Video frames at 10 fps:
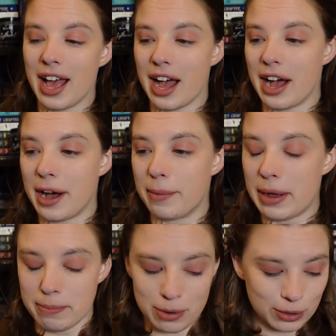
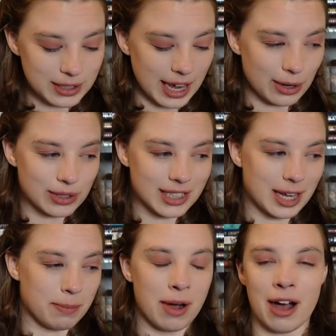and pulled out
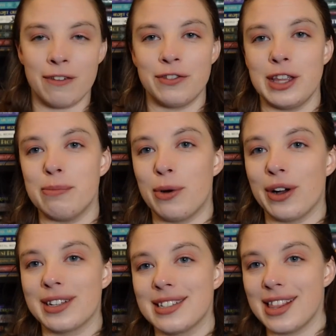some of the
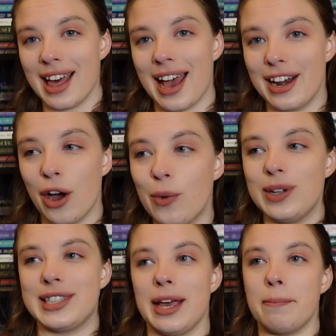books that
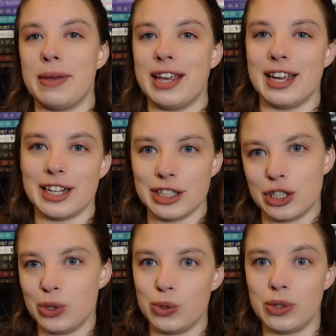always get me
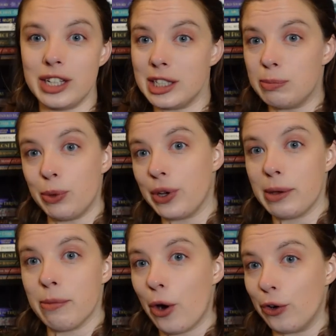into the
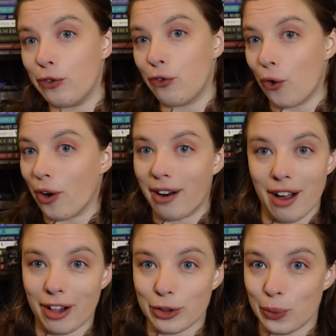spooky mode for
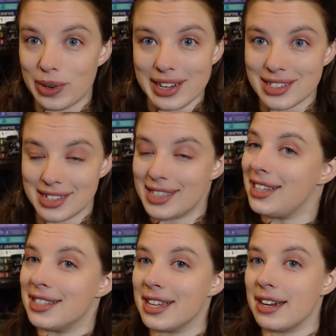Halloween
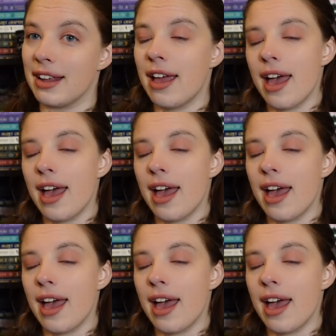season.